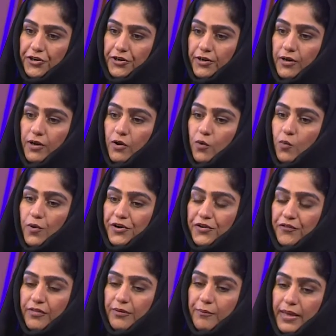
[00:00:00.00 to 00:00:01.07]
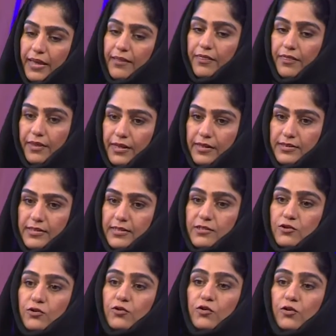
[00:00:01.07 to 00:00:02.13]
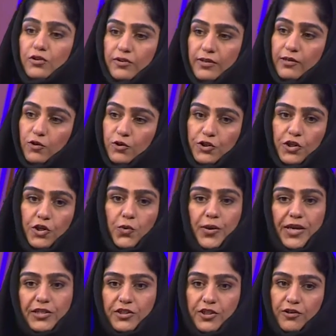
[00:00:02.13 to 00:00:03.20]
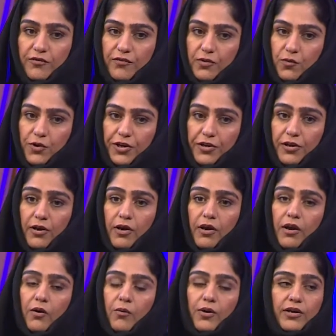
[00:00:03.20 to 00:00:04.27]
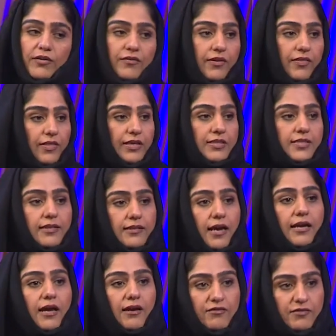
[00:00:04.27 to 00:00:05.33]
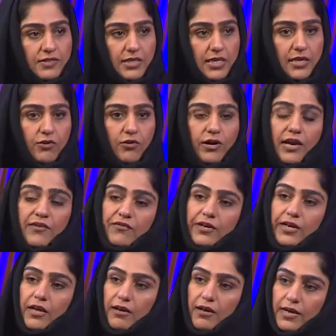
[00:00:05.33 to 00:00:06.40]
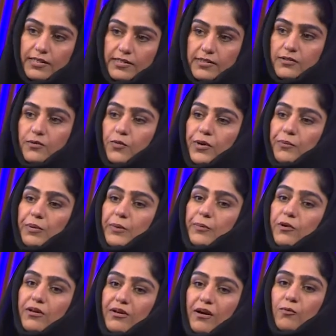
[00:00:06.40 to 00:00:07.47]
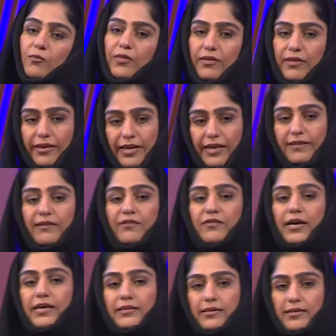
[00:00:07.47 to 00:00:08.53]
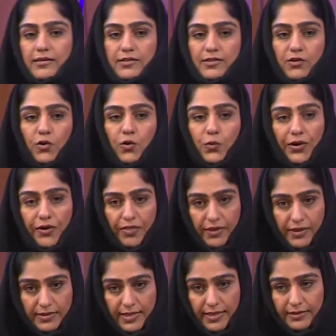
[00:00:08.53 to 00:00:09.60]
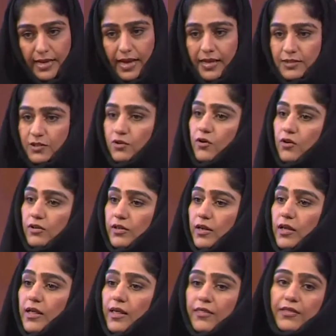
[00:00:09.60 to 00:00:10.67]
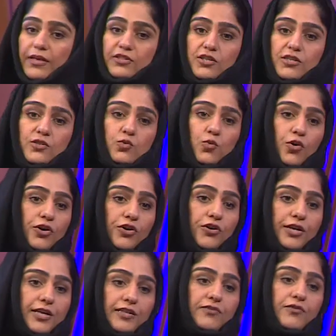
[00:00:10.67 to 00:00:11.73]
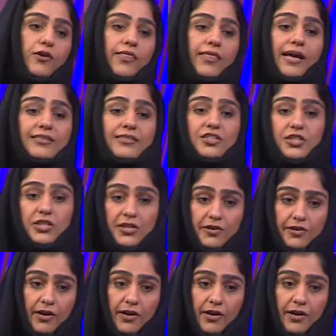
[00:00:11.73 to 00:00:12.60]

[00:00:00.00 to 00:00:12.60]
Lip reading: work, one of the main things is the continuation of the work. One of the things that I have seen or I've realized when people come with creative ideas or with things that adds on, they just work on it for that